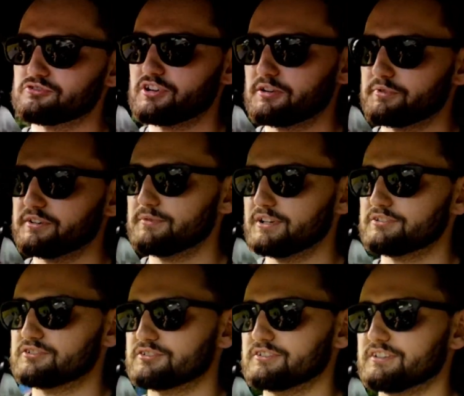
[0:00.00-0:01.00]
track pretty
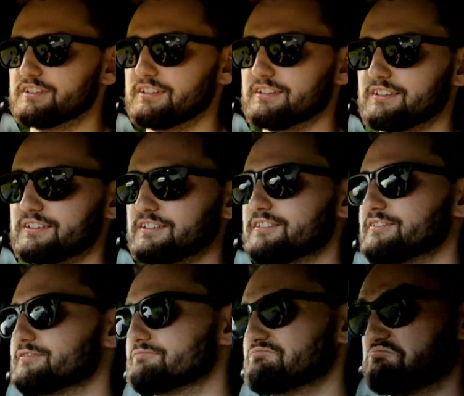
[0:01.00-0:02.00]
much.
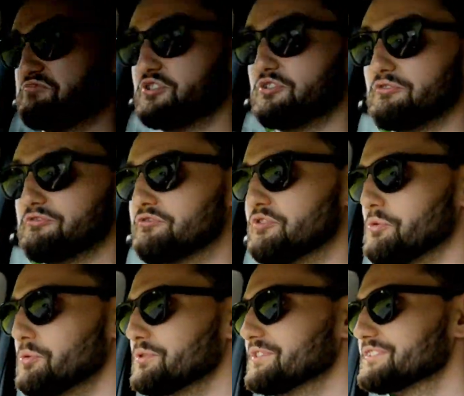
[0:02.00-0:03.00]
Good on
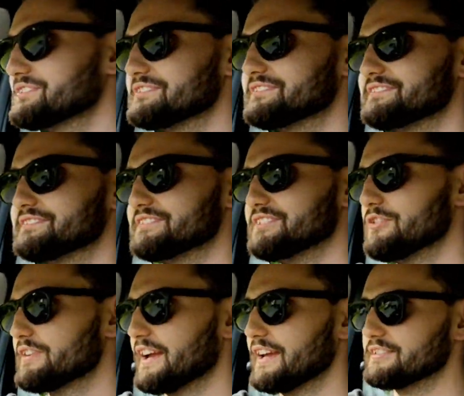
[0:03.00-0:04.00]
fuel.
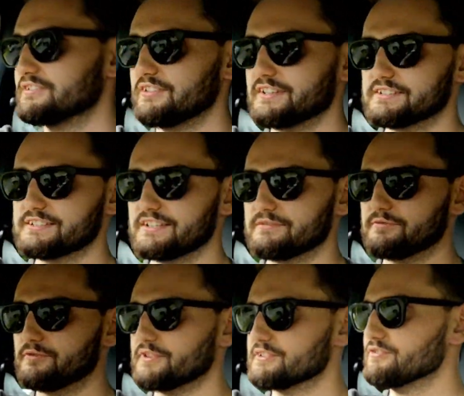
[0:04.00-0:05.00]
Okay, it's not, like I said
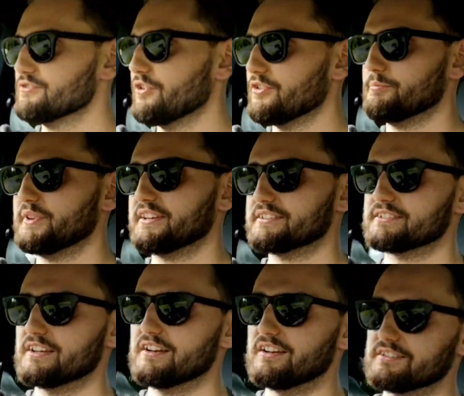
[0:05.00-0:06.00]
before, it's not the biggest
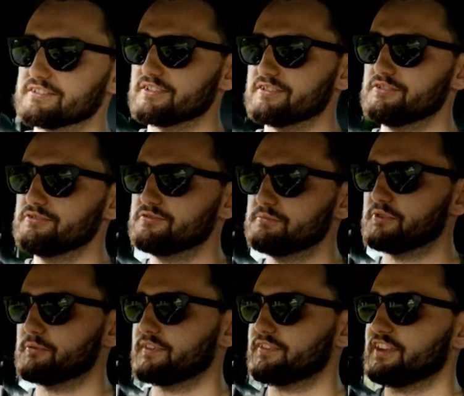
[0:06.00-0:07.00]
car, so you do
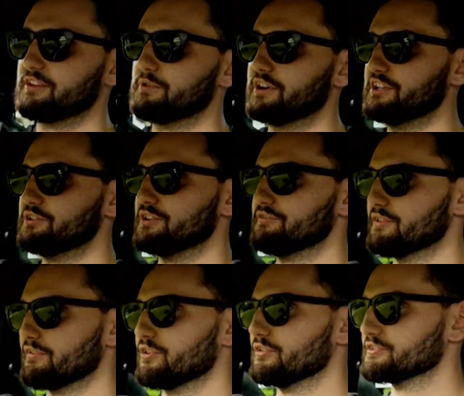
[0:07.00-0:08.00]
probably have to think about, if
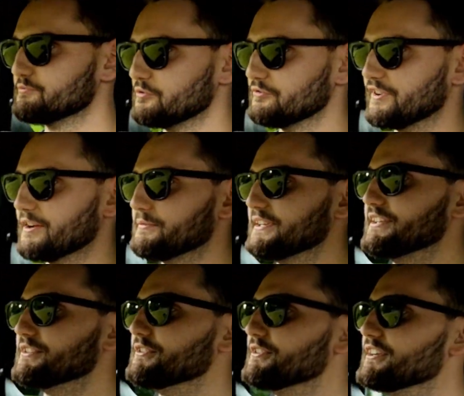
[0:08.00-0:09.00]
you've got a small
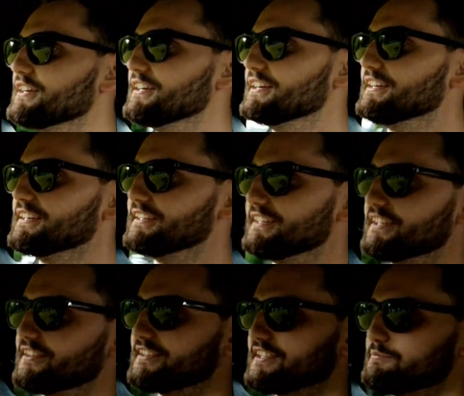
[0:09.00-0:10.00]
family or,
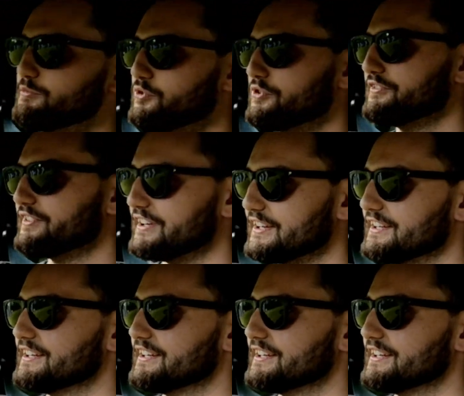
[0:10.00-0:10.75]
this is more of a